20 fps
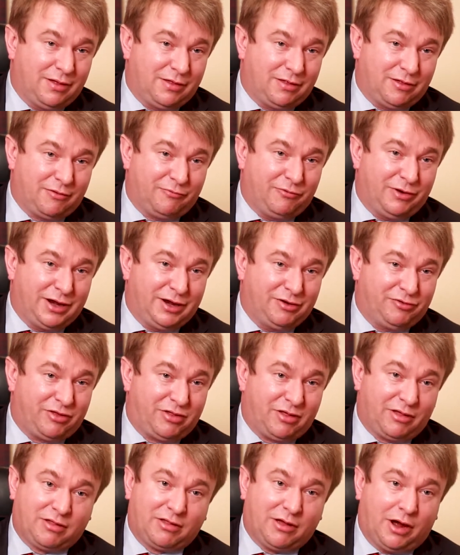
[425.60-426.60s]
It's a really
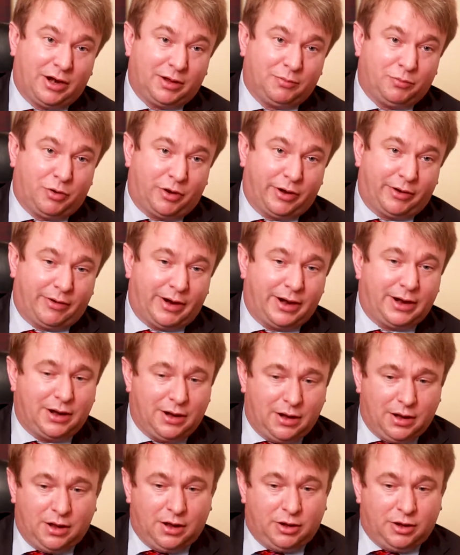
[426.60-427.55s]
interesting starting point, right?